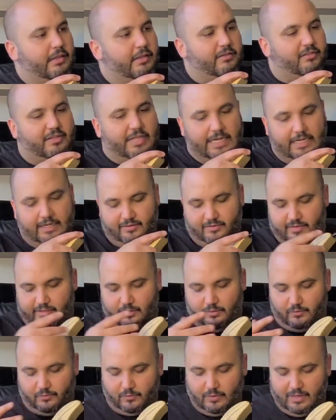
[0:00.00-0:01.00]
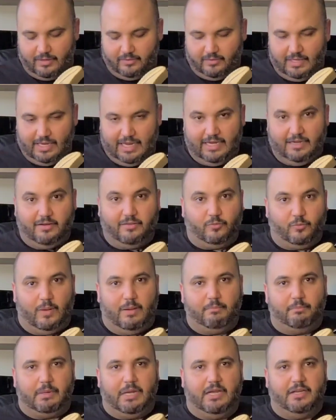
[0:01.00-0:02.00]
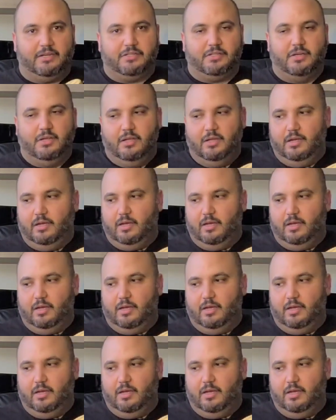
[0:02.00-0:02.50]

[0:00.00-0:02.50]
the stainless steel frets, and the Swamp Ash